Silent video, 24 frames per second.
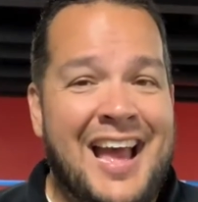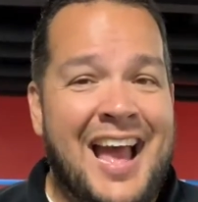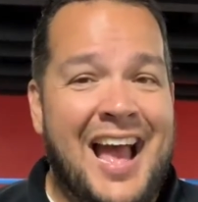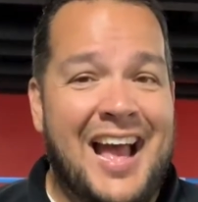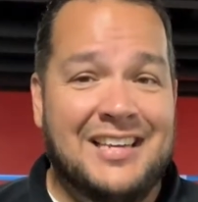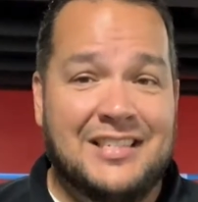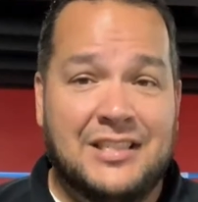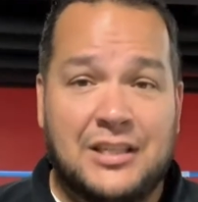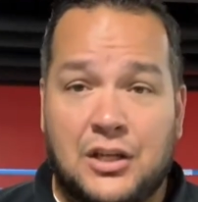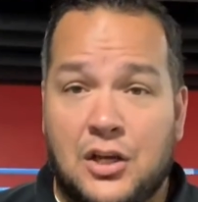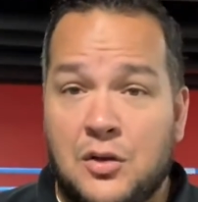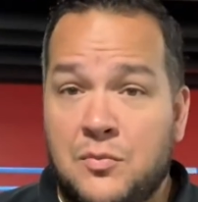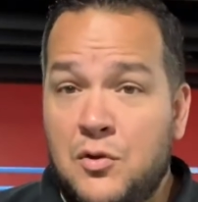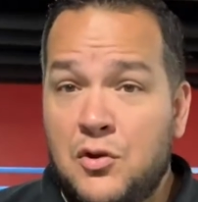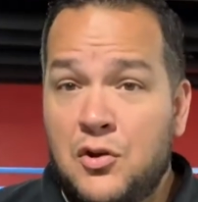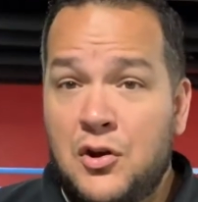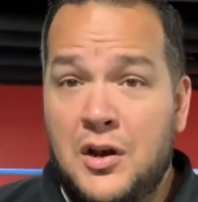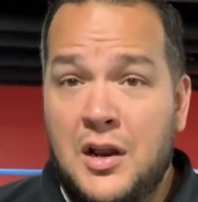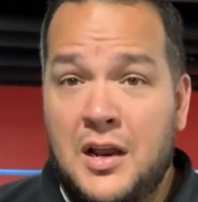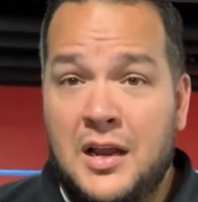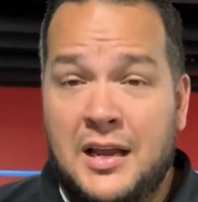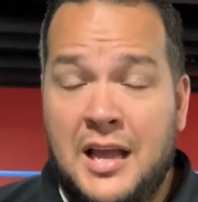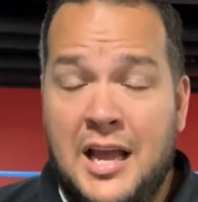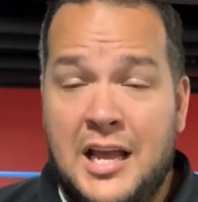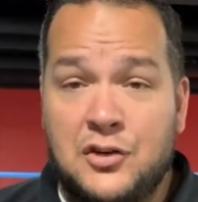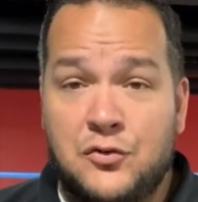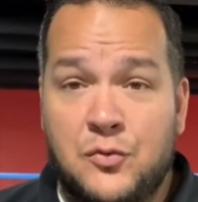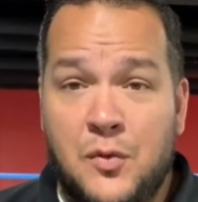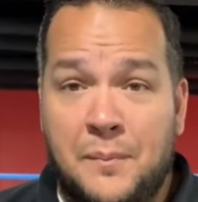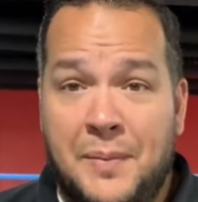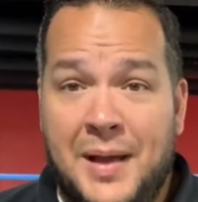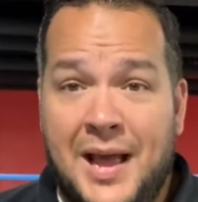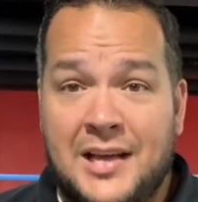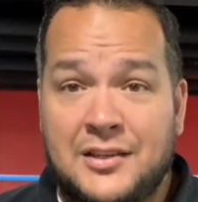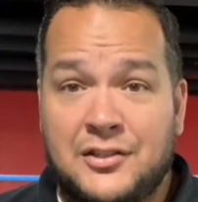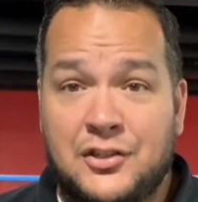As the community
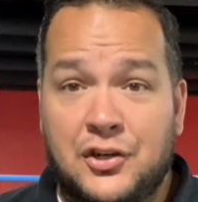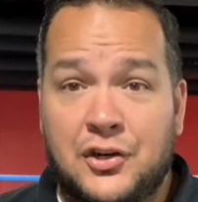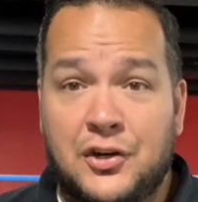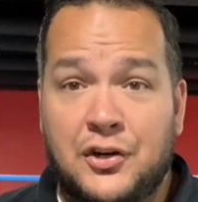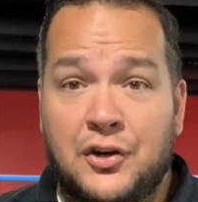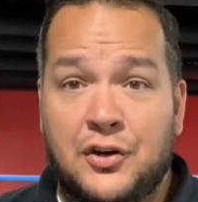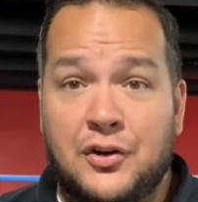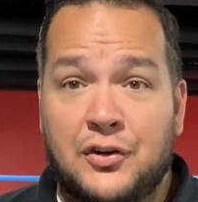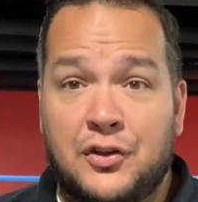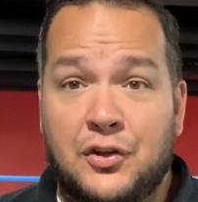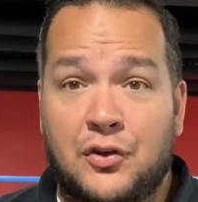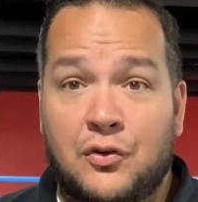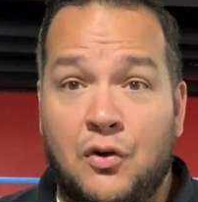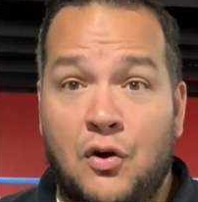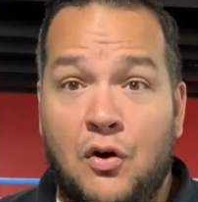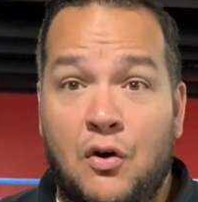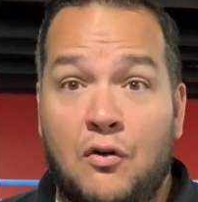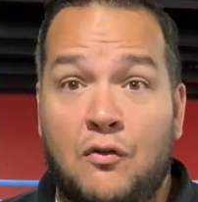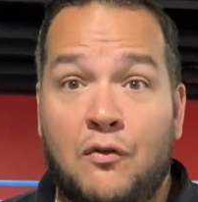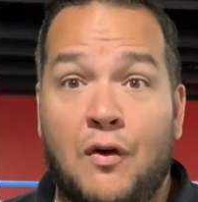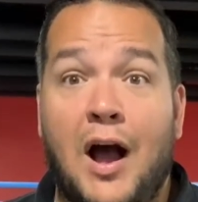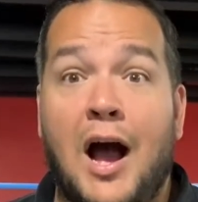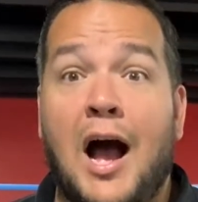engagement pastor here at The Grove,